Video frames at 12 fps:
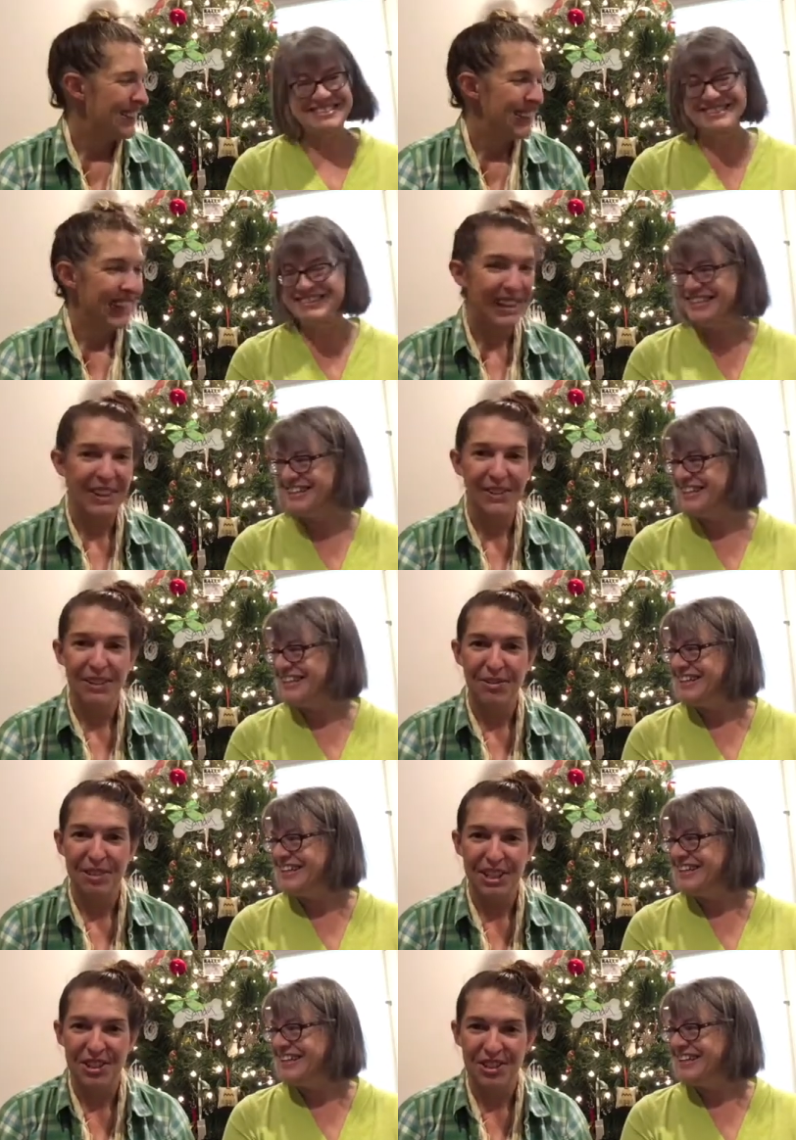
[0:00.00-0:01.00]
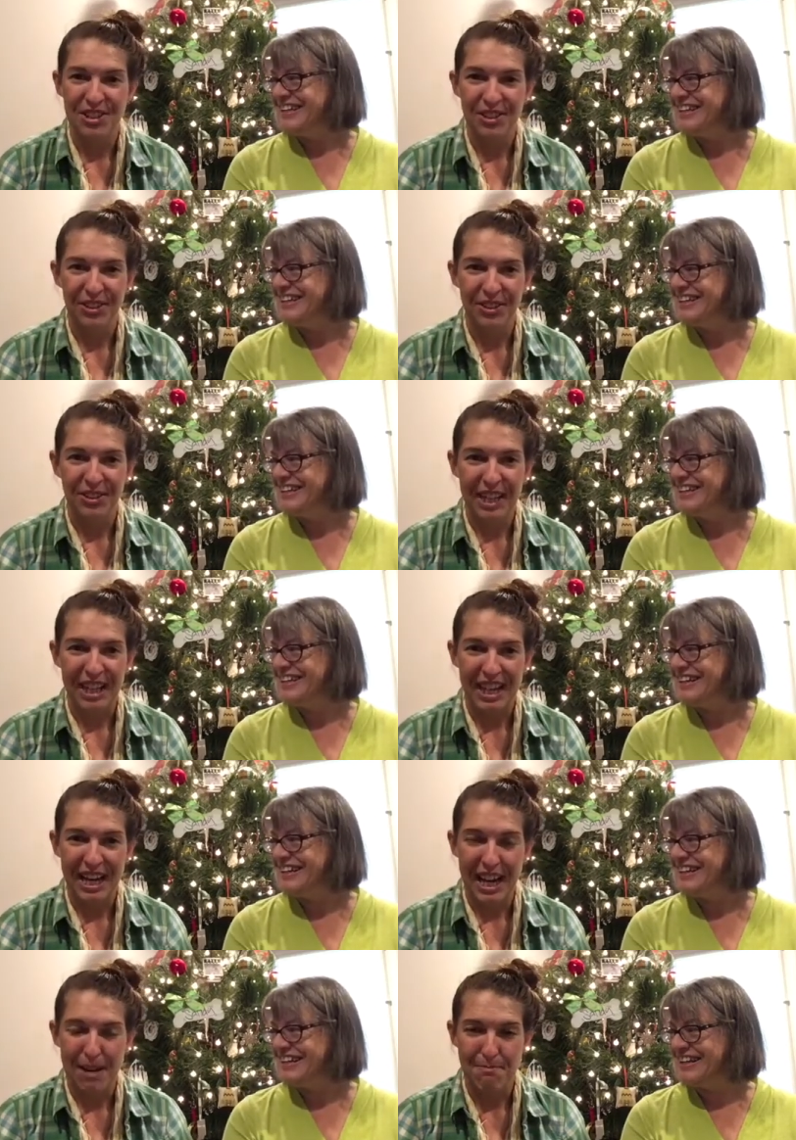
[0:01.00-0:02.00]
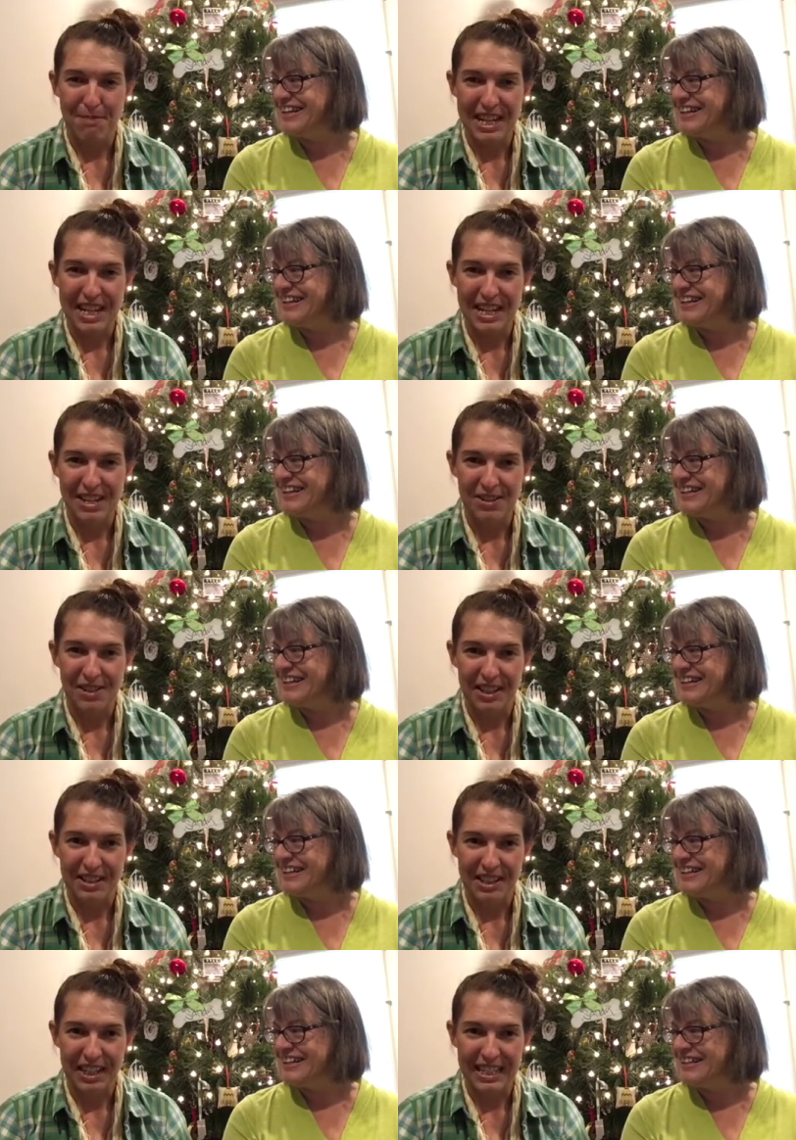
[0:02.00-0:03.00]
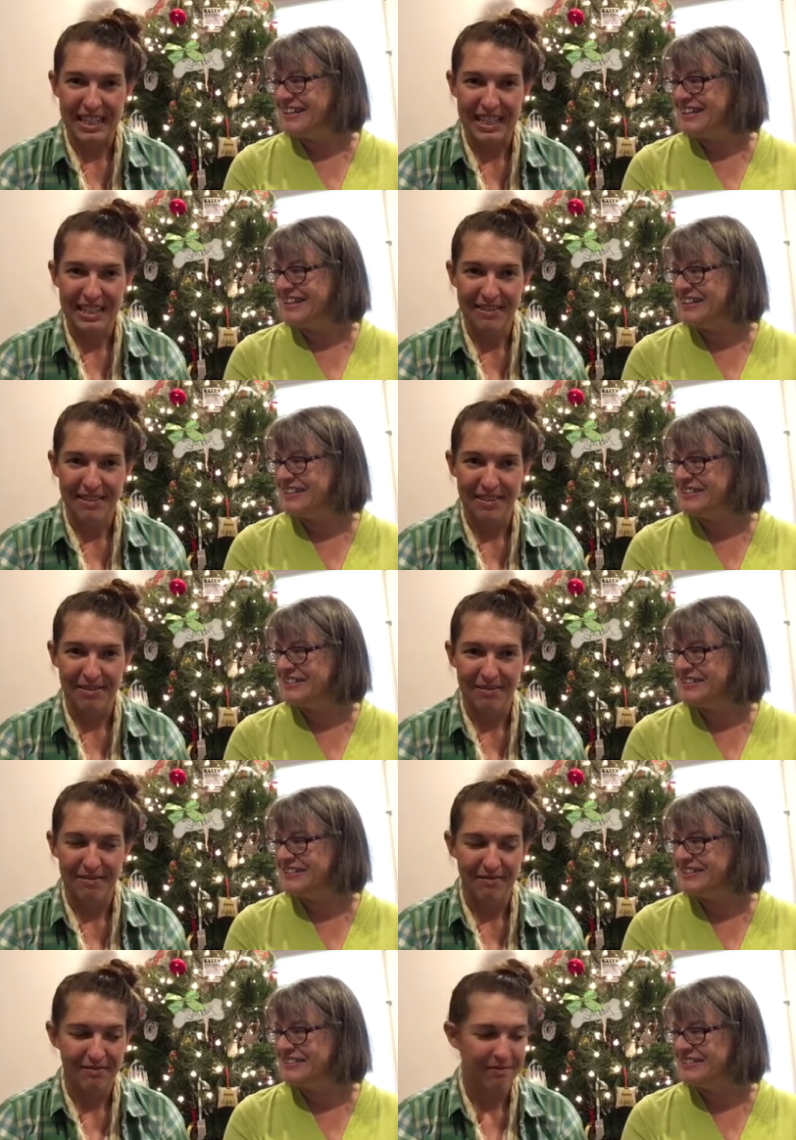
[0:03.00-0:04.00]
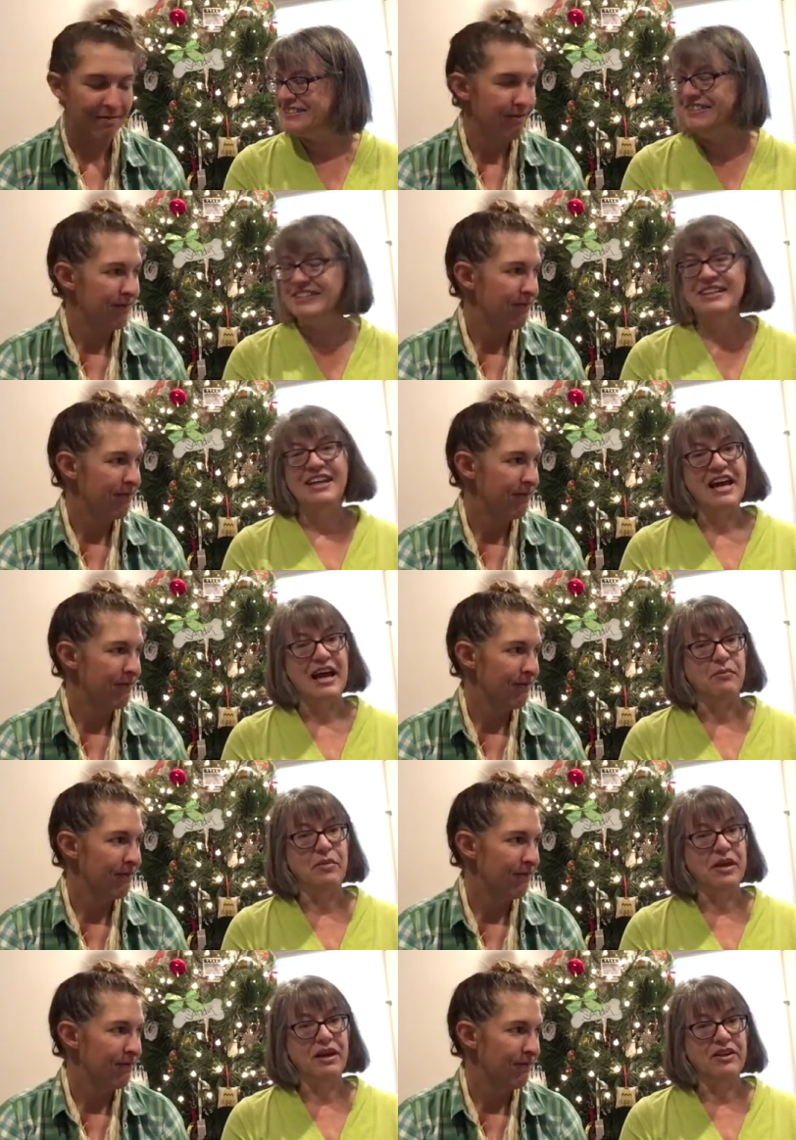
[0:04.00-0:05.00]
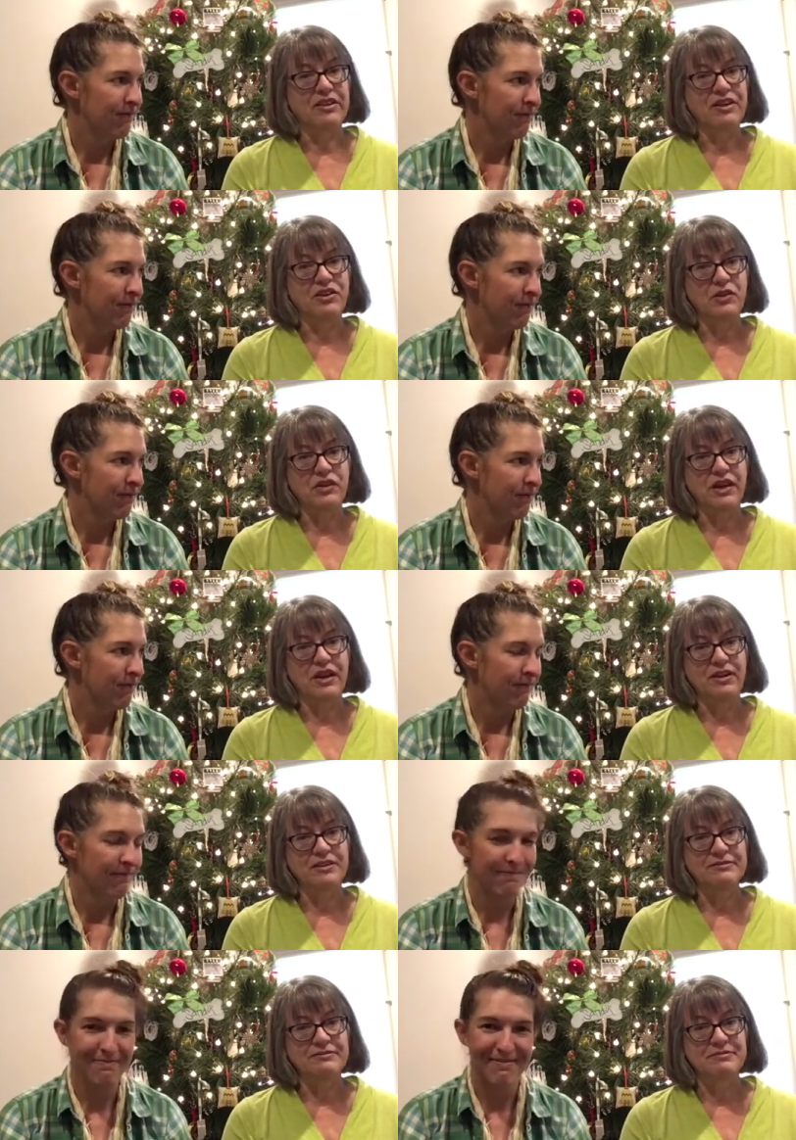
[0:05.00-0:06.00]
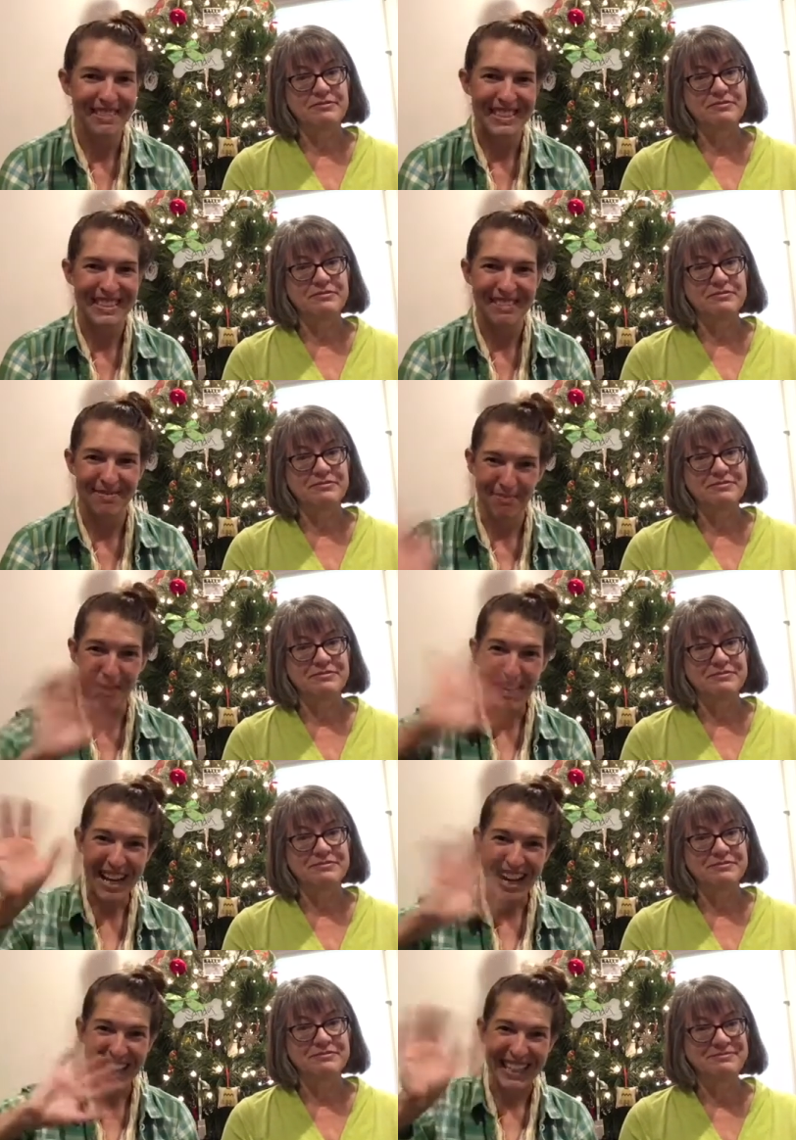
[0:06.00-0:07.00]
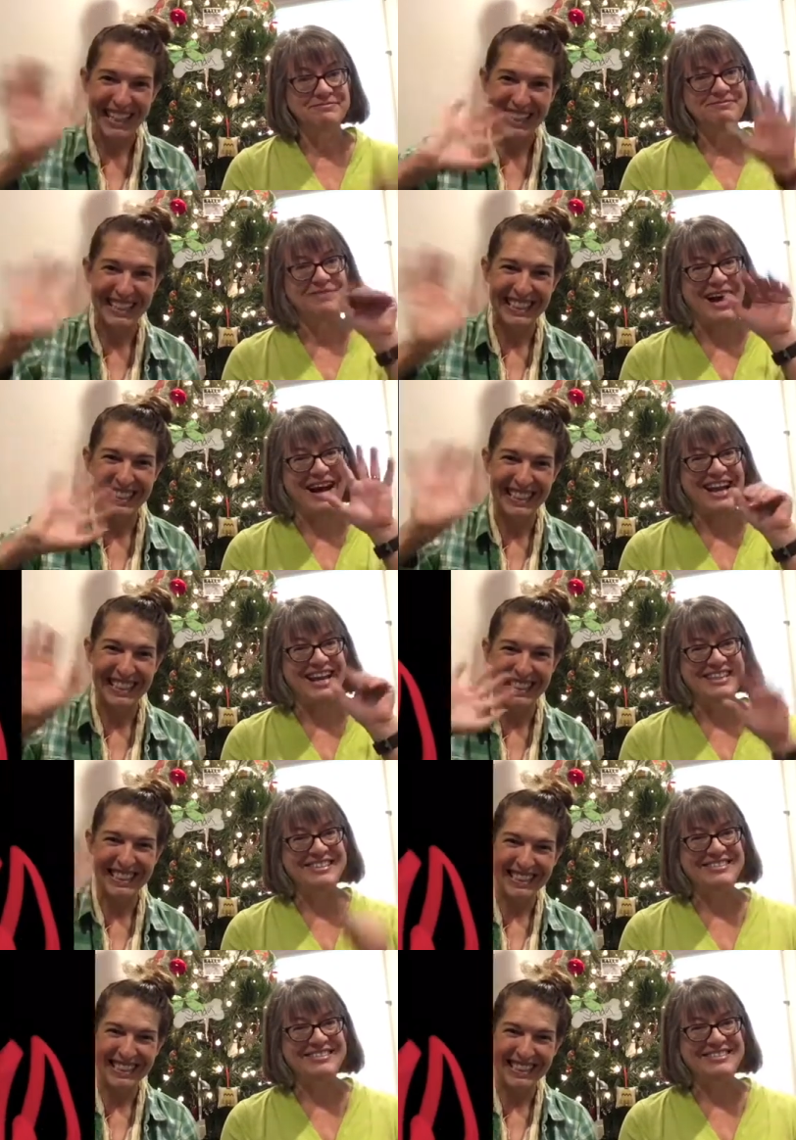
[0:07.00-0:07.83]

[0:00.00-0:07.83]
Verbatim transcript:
Speaker 1: so we wish you a happy 2019.
Speaker 2: Happy, healthy new year.
Speaker 1: Bye-bye. Bye.